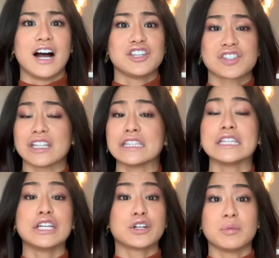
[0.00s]
Just a
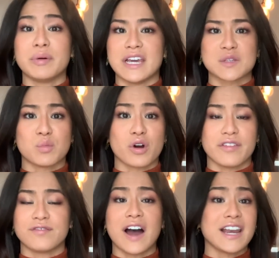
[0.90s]
little bit is more
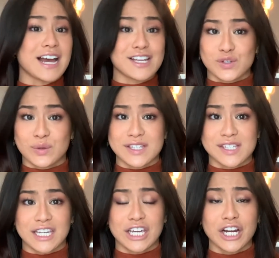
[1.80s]
than fine, as you can
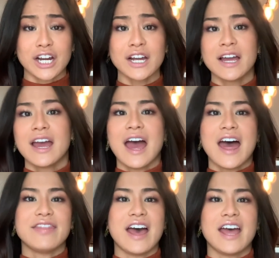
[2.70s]
see here.
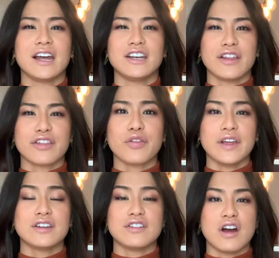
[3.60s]
And then another
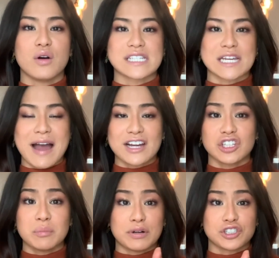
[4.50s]
thing to note is I'm
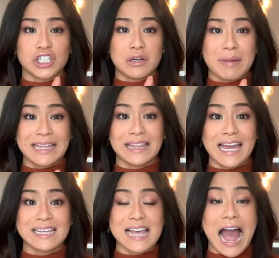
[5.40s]
actually pushing my
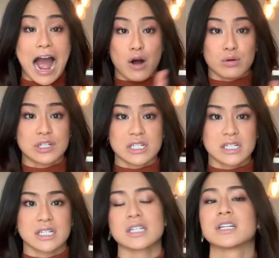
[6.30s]
legs out.
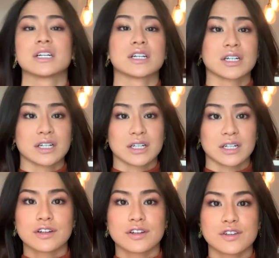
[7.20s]

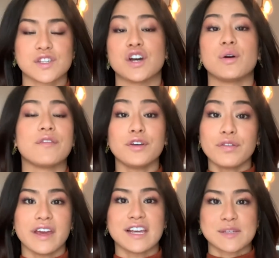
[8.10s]
So a few
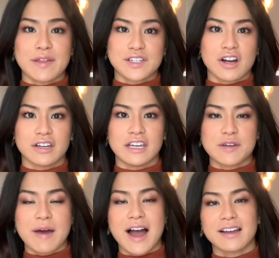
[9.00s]
things about the donkey
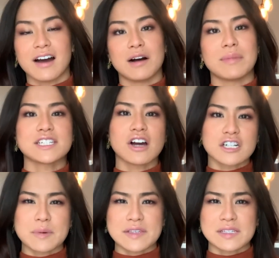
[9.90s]
kickback. I
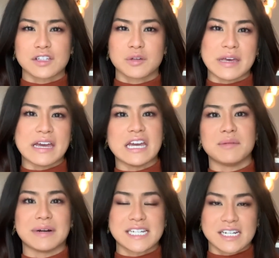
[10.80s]
talked about this a little bit
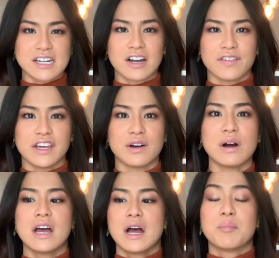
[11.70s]
in my TikTok video,
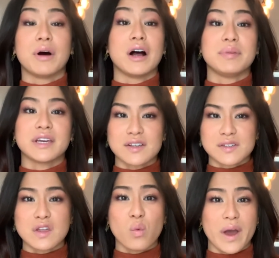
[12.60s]
but because
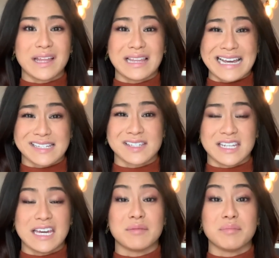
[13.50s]
of the way
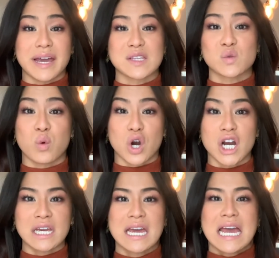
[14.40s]
elasticity and bands
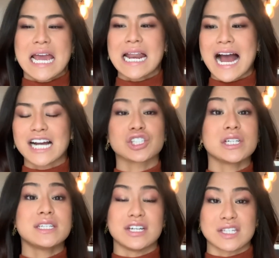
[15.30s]
work, it actually
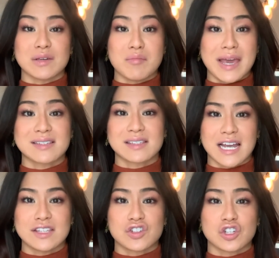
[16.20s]
doesn't make
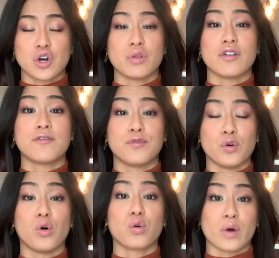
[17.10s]
sense to go the
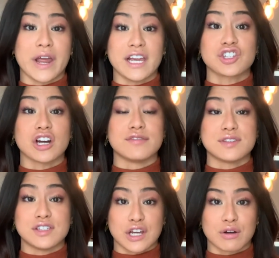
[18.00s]
full range of
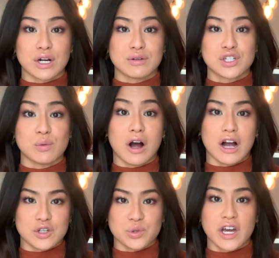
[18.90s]
0 to
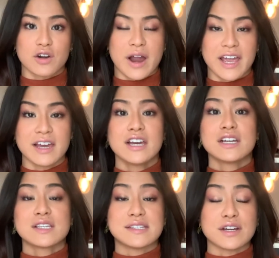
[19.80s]
100, right?
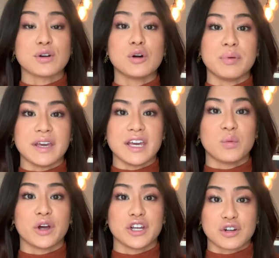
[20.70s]
0
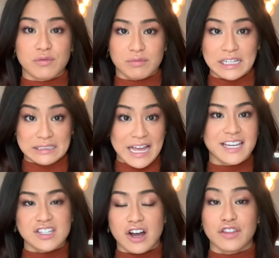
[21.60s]
being where your
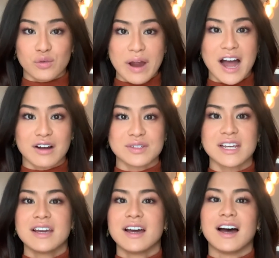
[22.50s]
leg is on the ground,
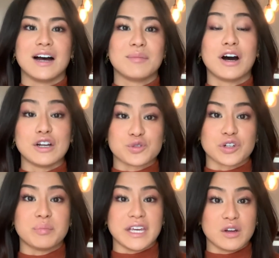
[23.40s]

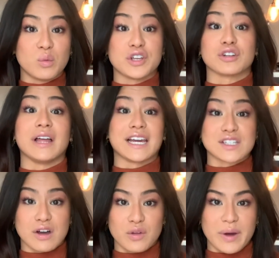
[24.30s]
100 being when your leg
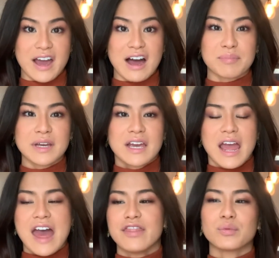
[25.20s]
is all the way up.
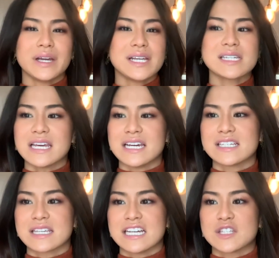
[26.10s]
And the reason
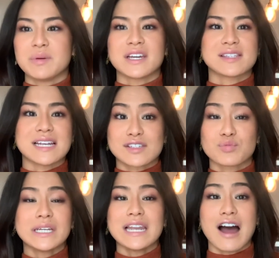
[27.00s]
is, it's because that's
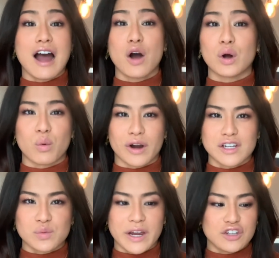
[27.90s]
really not how it
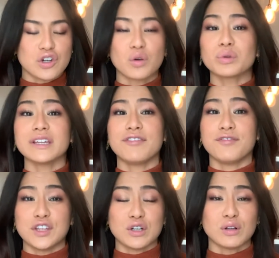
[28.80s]
works, right? You don't really
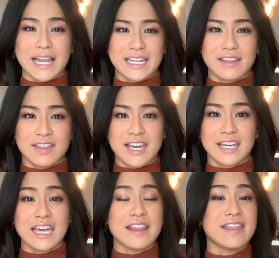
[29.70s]
feel
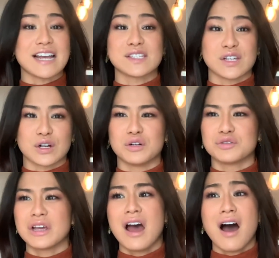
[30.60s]
anything in that 0.
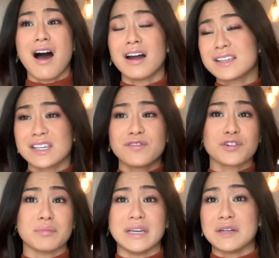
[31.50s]
Honestly,
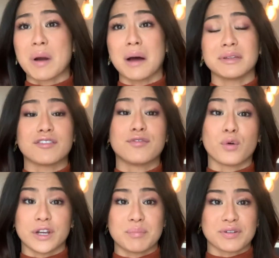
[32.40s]
for me, probably like
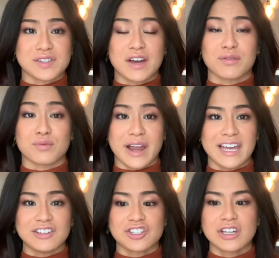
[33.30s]
40%
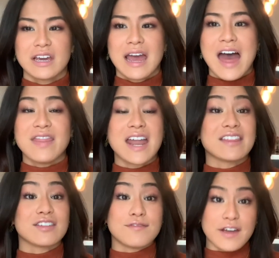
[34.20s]
range. And then
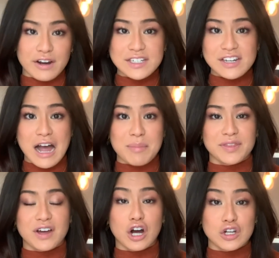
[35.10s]
at the very top,
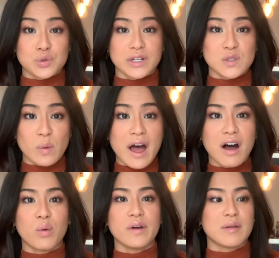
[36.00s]
at the 100 as
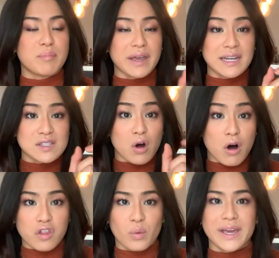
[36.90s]
well, when the band is
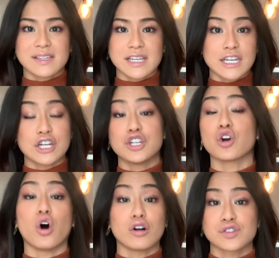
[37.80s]
all the way extended,
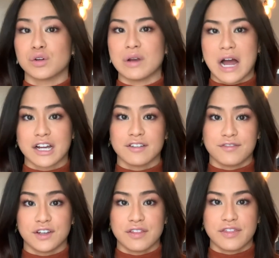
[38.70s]
you're also not gonna feel it